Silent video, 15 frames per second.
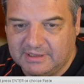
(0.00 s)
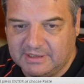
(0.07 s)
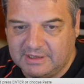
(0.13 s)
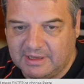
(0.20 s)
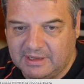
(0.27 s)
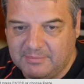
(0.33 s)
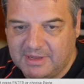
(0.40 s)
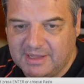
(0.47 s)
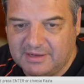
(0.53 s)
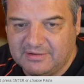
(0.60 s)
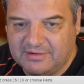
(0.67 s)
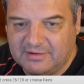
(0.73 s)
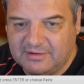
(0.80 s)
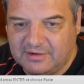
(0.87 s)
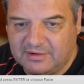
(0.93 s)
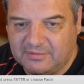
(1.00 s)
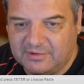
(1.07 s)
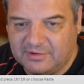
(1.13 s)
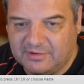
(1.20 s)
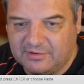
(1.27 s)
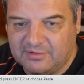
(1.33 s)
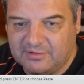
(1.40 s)
amount that I
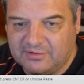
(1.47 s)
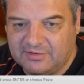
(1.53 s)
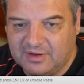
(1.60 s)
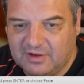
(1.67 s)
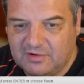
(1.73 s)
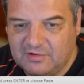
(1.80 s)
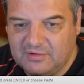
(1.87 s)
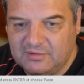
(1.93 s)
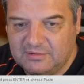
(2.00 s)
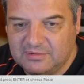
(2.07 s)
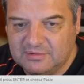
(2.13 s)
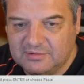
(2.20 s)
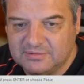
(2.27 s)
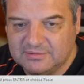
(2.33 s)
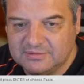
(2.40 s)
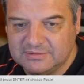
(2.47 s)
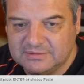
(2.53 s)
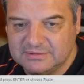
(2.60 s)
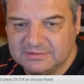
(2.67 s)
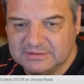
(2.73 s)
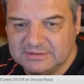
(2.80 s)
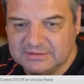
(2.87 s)
want to sell.
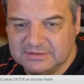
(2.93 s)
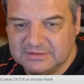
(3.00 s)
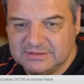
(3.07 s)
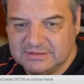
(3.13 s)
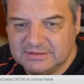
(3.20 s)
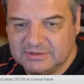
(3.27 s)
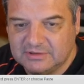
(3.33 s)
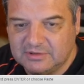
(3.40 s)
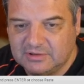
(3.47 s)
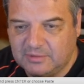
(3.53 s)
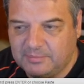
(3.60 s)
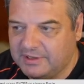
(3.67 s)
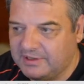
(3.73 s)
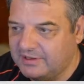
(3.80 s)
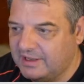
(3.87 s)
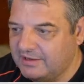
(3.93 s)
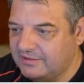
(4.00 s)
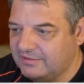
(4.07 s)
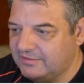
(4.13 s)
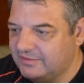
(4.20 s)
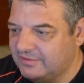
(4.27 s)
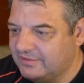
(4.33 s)
Copy that.
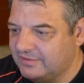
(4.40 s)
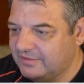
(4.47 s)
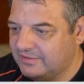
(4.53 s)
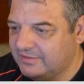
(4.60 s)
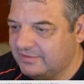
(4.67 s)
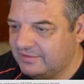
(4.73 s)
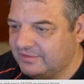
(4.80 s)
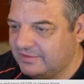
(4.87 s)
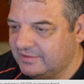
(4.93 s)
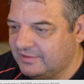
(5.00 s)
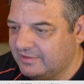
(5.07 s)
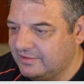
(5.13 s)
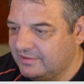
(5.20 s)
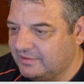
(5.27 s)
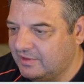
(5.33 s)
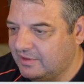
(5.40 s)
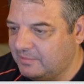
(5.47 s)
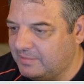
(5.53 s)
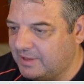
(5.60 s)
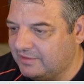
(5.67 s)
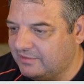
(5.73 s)
Go back